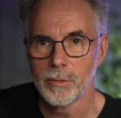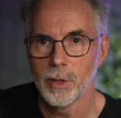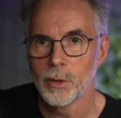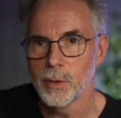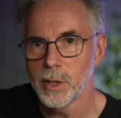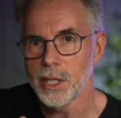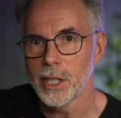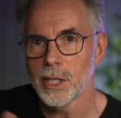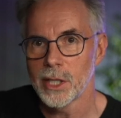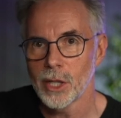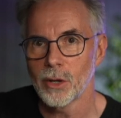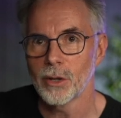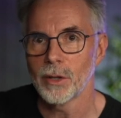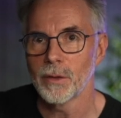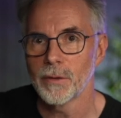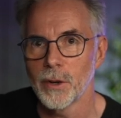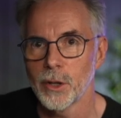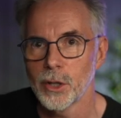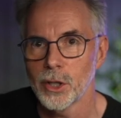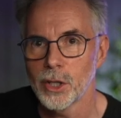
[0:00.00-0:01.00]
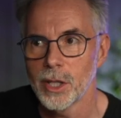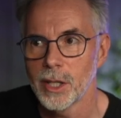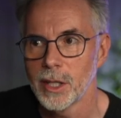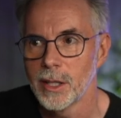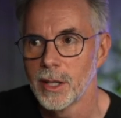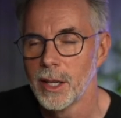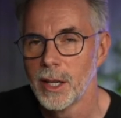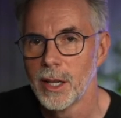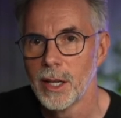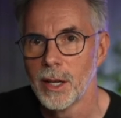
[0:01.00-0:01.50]
There is a toggle function
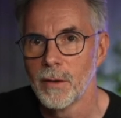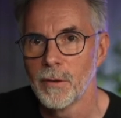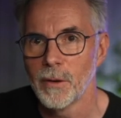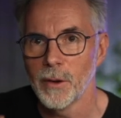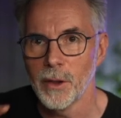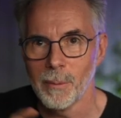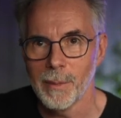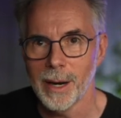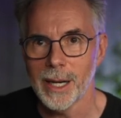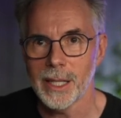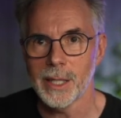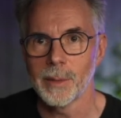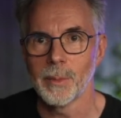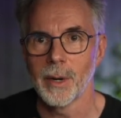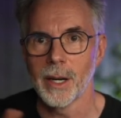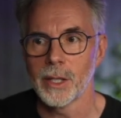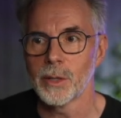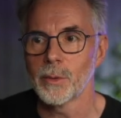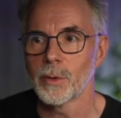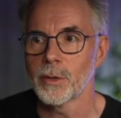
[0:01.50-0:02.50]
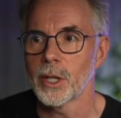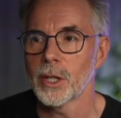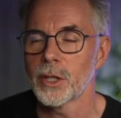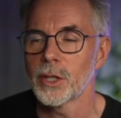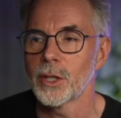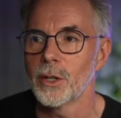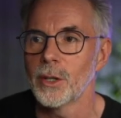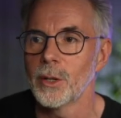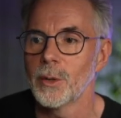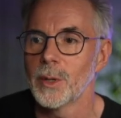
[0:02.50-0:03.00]
for the maximize, which I'll
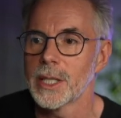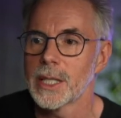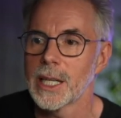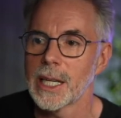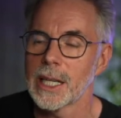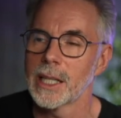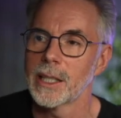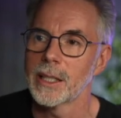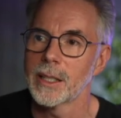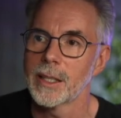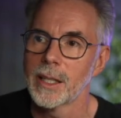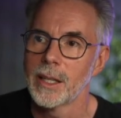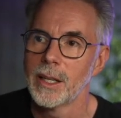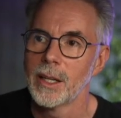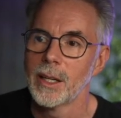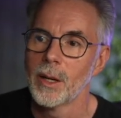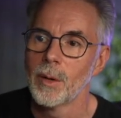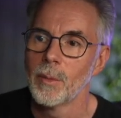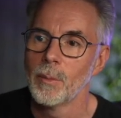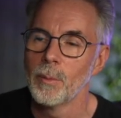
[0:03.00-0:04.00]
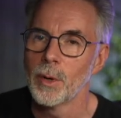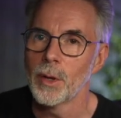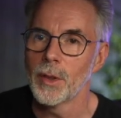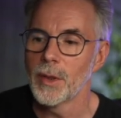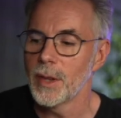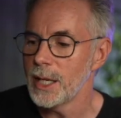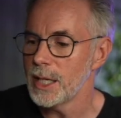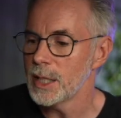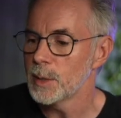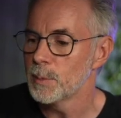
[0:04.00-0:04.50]
show you in a second, but
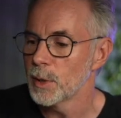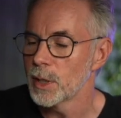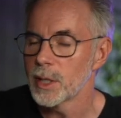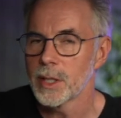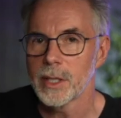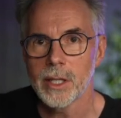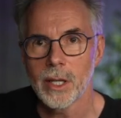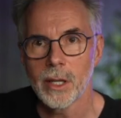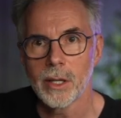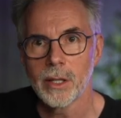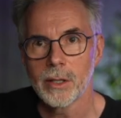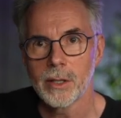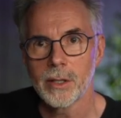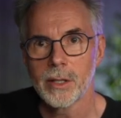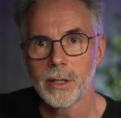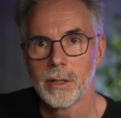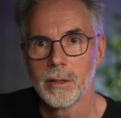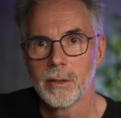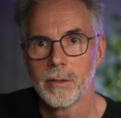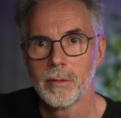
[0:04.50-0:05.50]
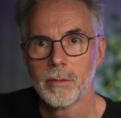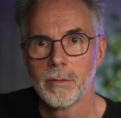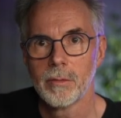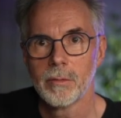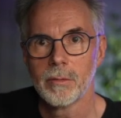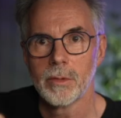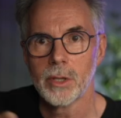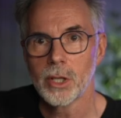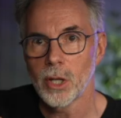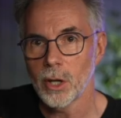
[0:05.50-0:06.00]
these buttons aren't
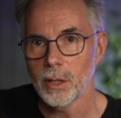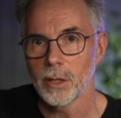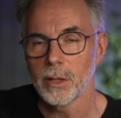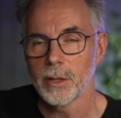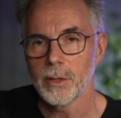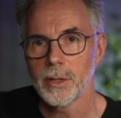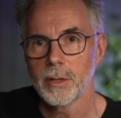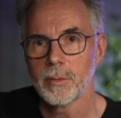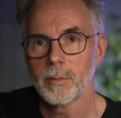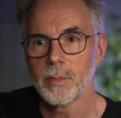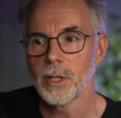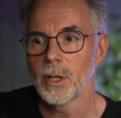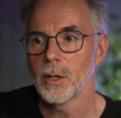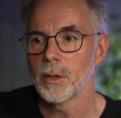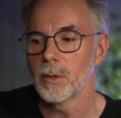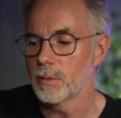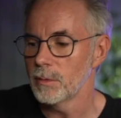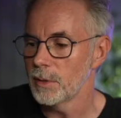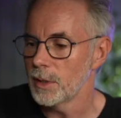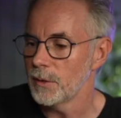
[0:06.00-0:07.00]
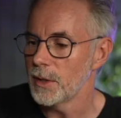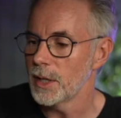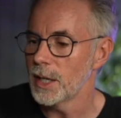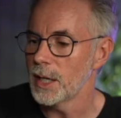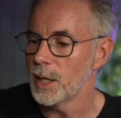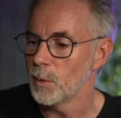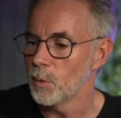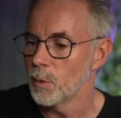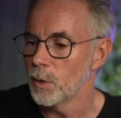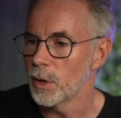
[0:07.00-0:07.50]
toggles. So if you hit
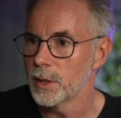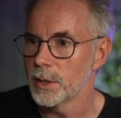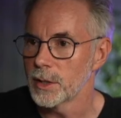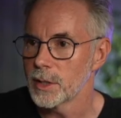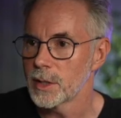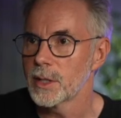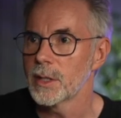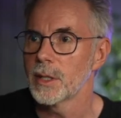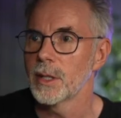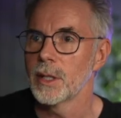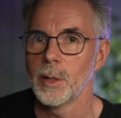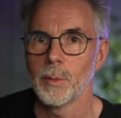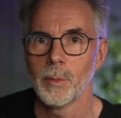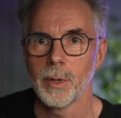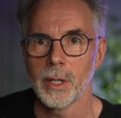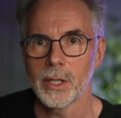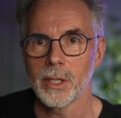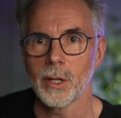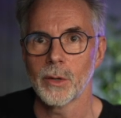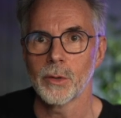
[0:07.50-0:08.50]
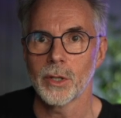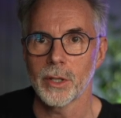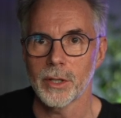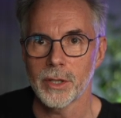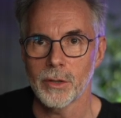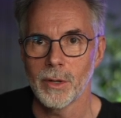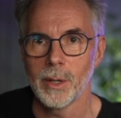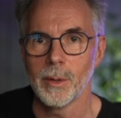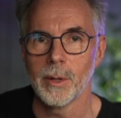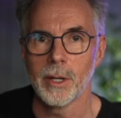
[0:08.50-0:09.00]
it once and you bring Social
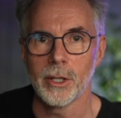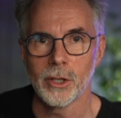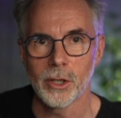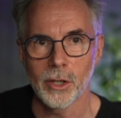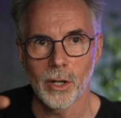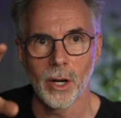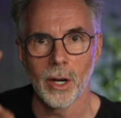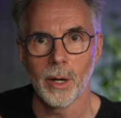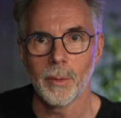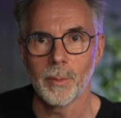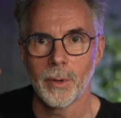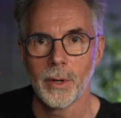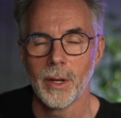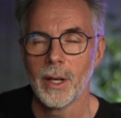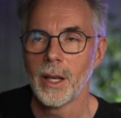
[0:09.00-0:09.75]
Stream Ninja up